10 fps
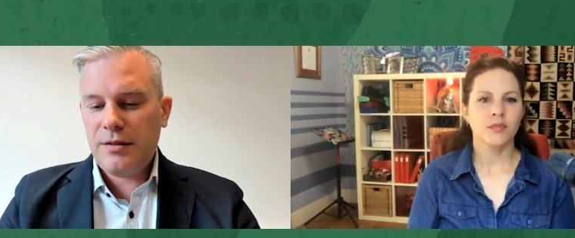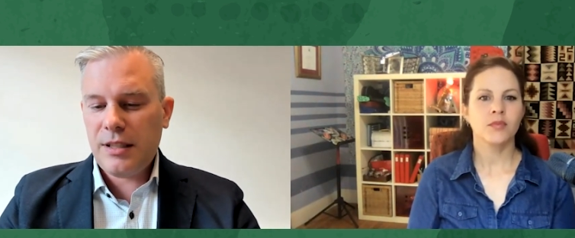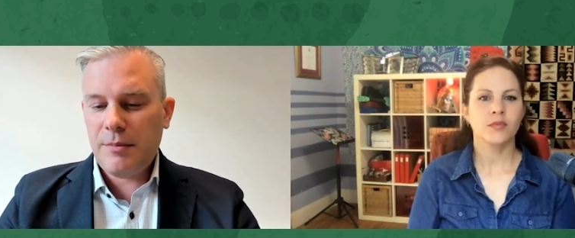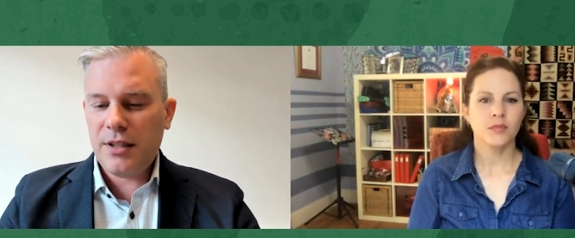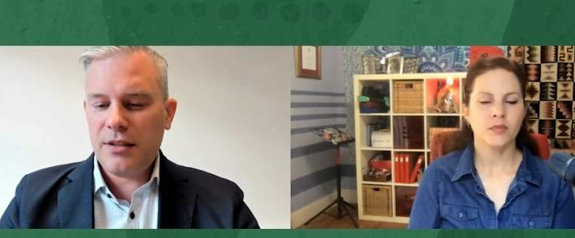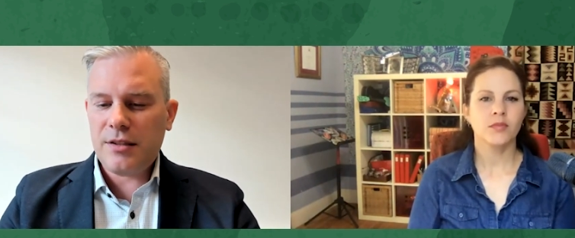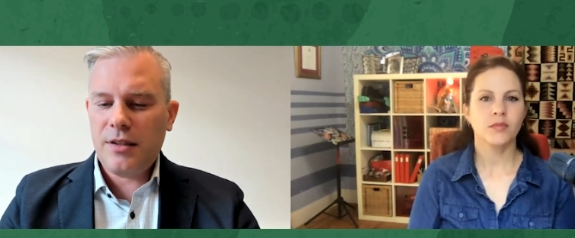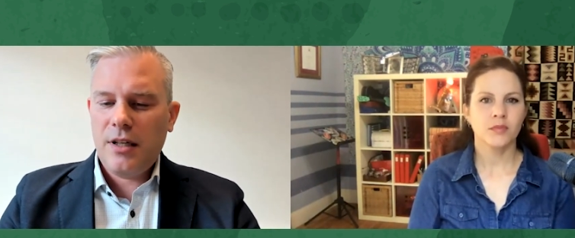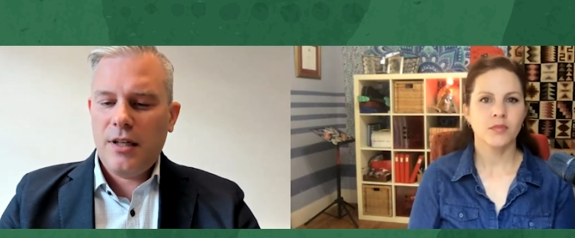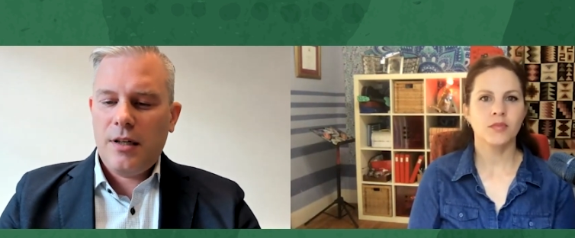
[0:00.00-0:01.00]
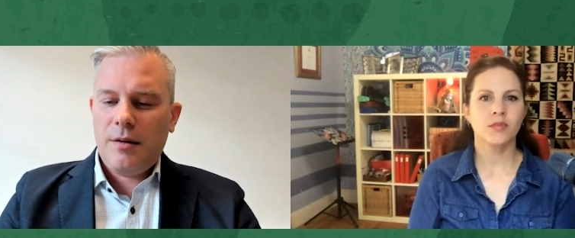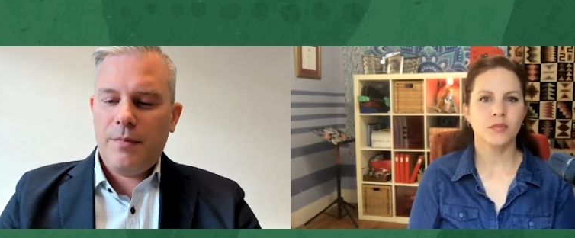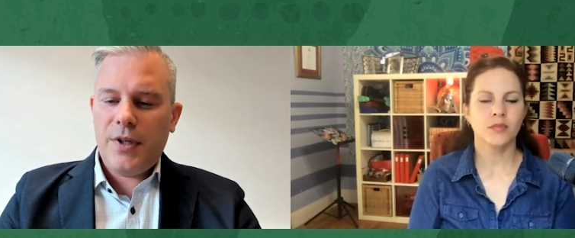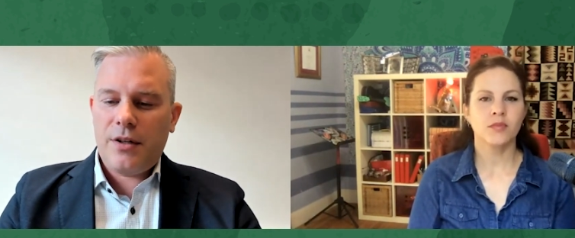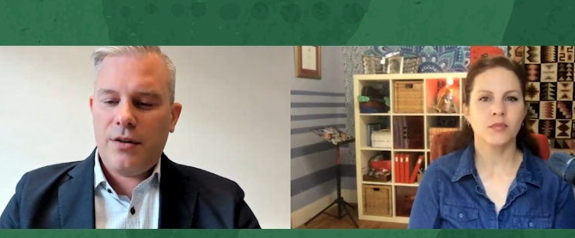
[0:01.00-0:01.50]
Speaker 1: chemicals mm
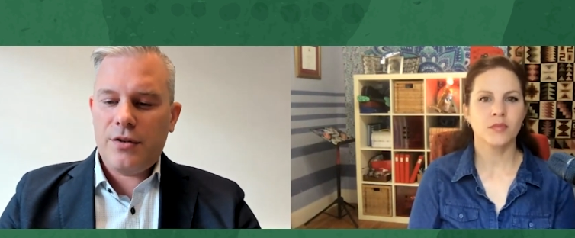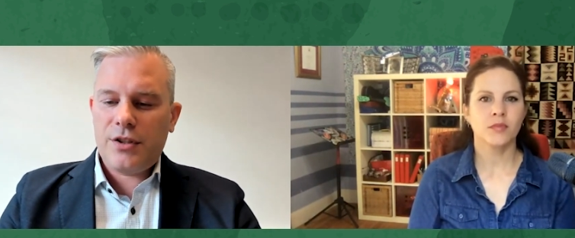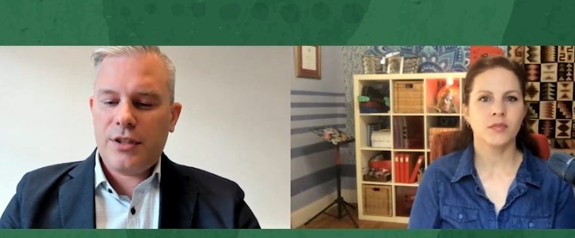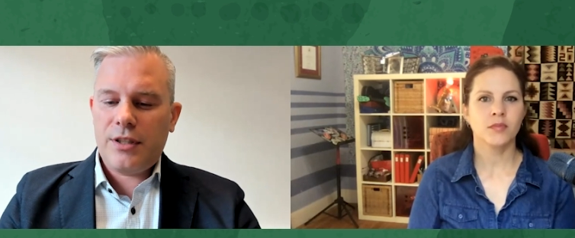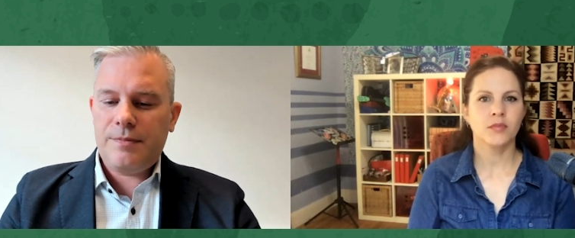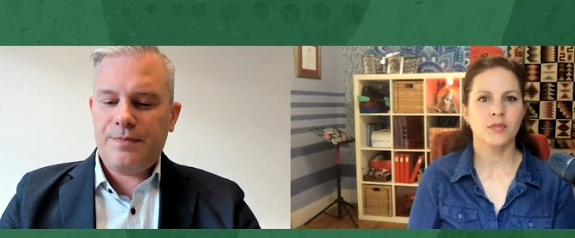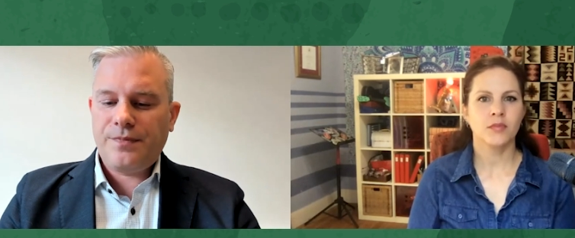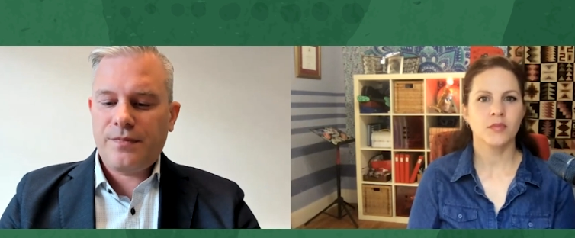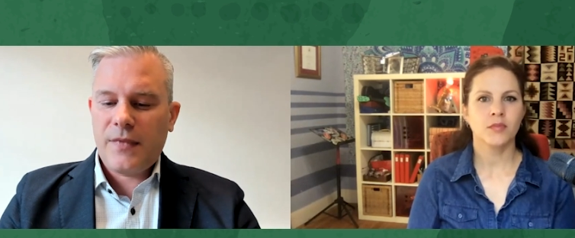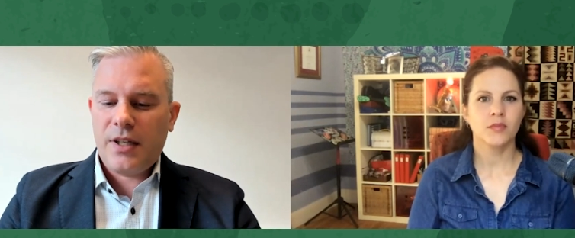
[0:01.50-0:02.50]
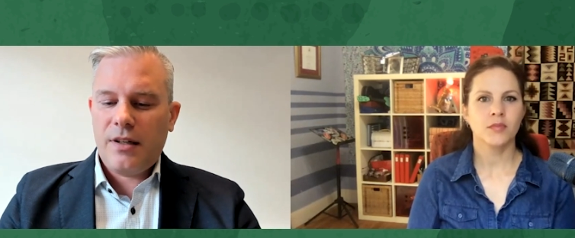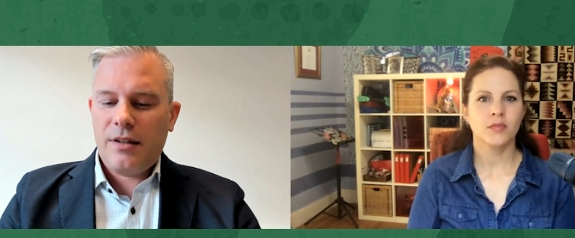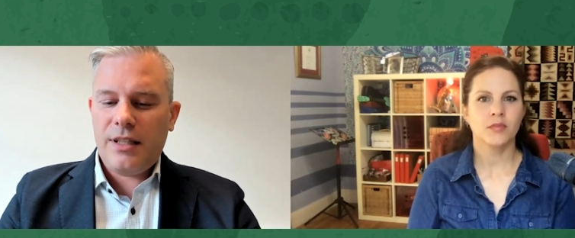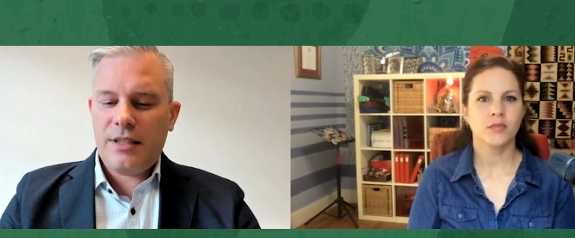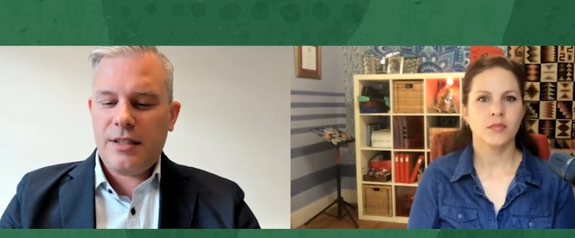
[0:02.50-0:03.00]
-hmm. because um,
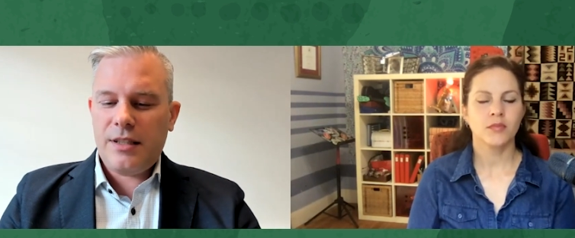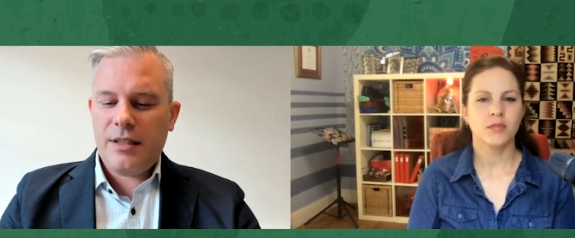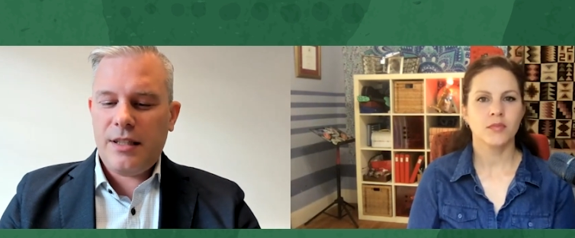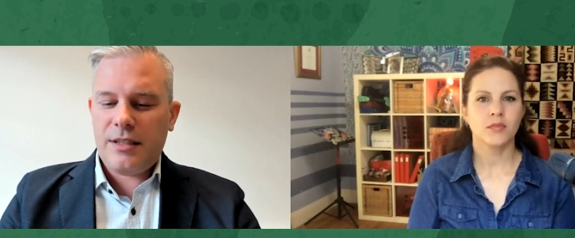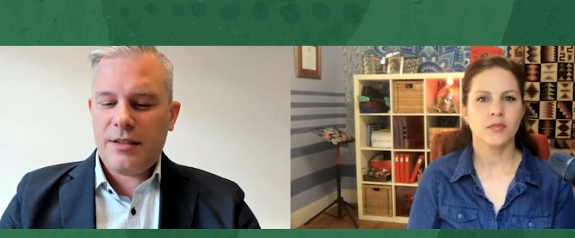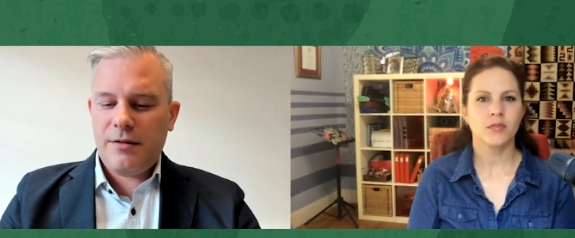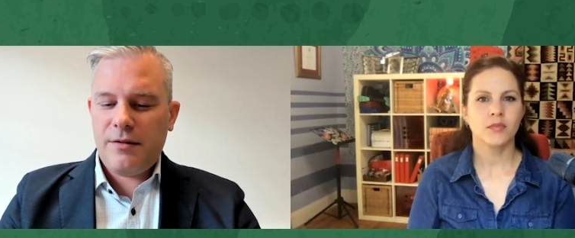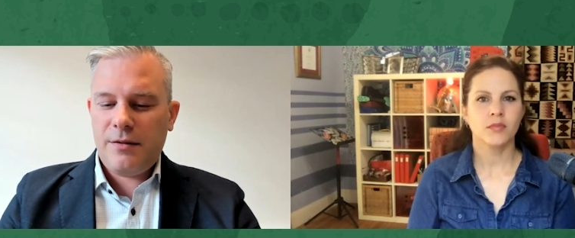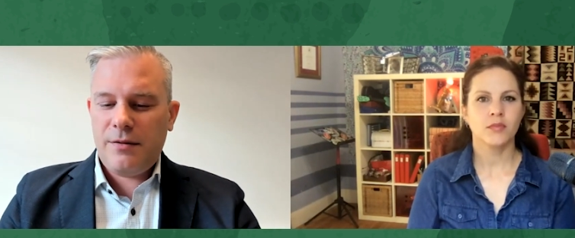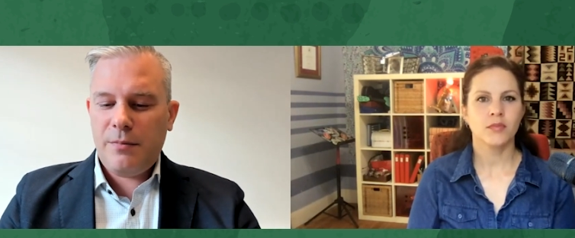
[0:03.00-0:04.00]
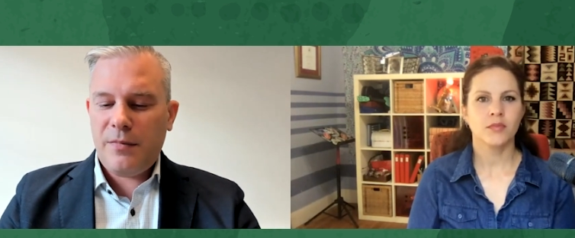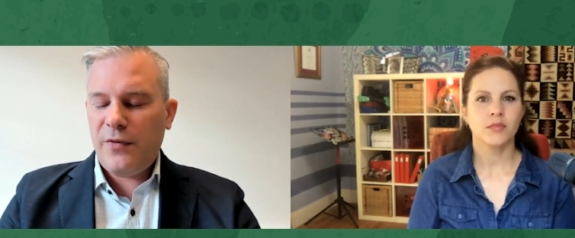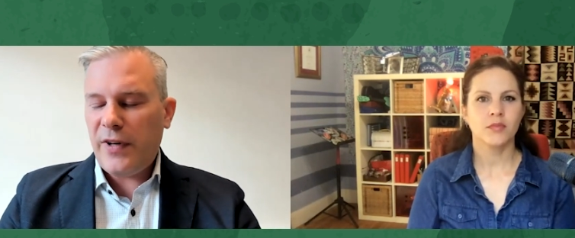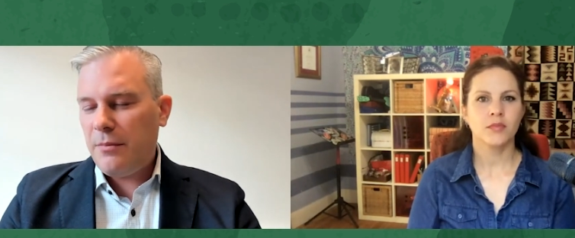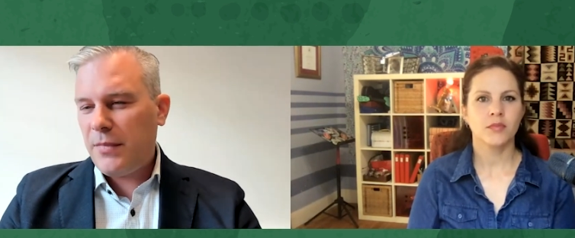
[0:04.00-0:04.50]
this is uh, uh,
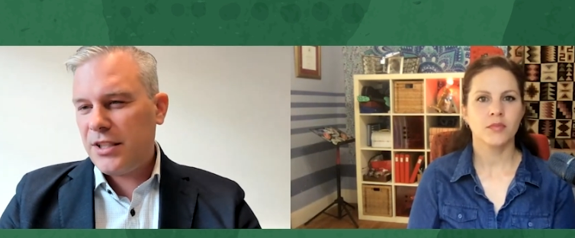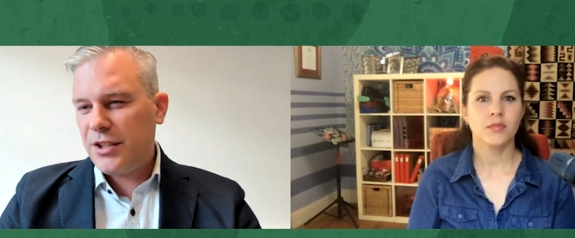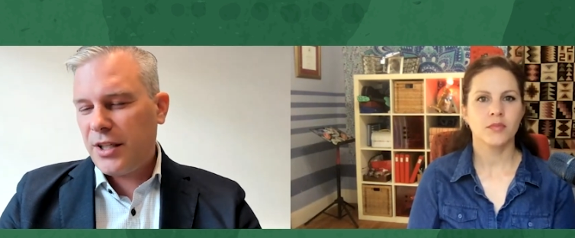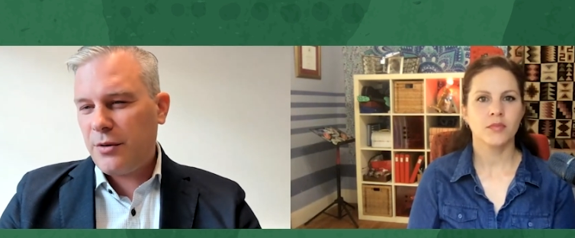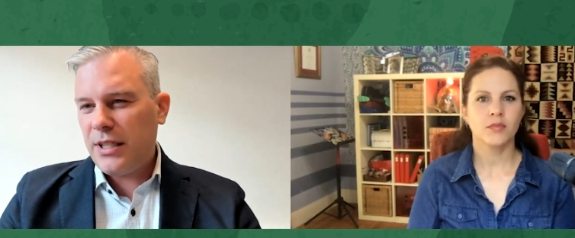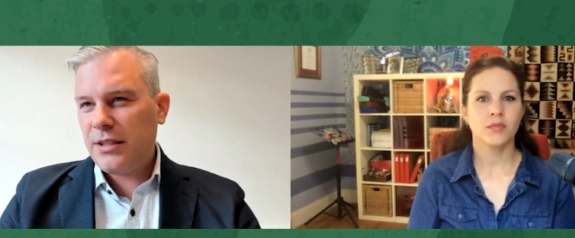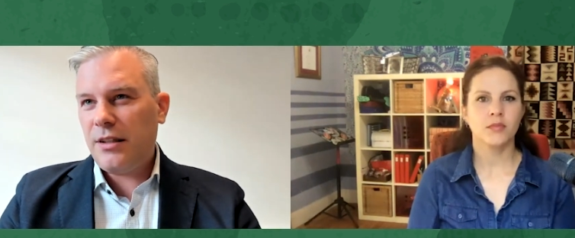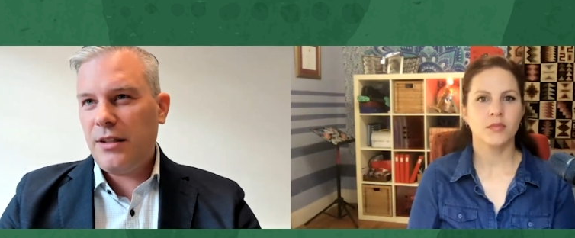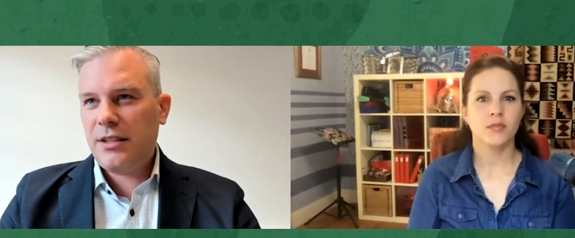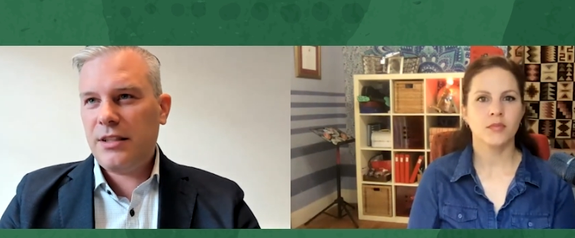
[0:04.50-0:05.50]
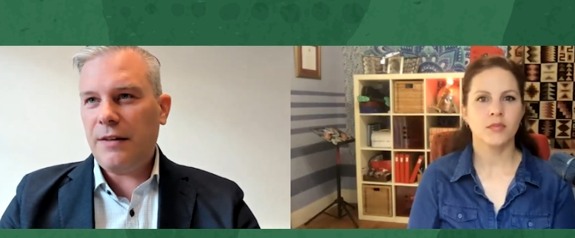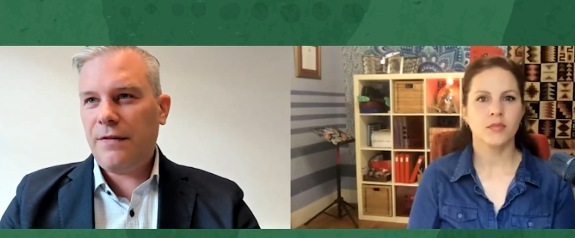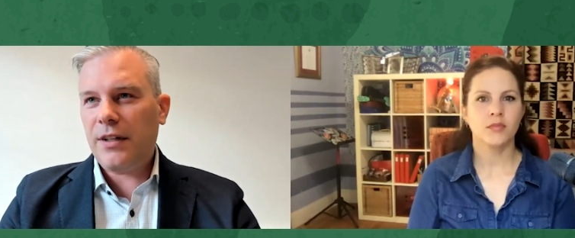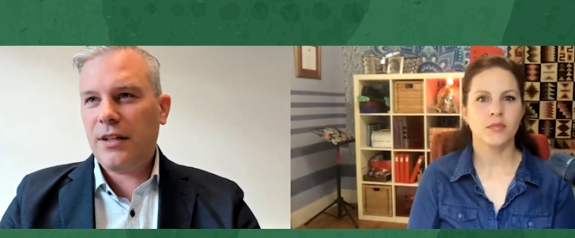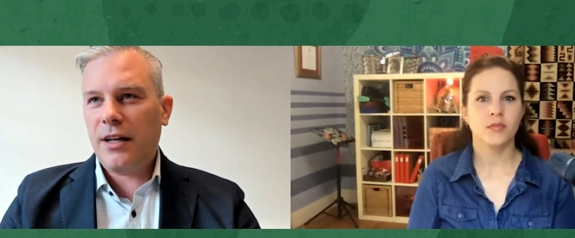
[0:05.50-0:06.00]
very much requested. It's
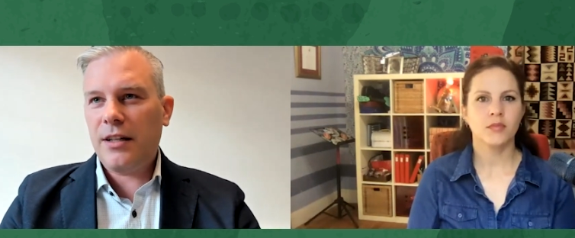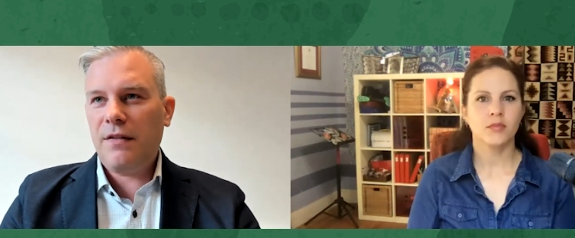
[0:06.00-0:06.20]
different kind of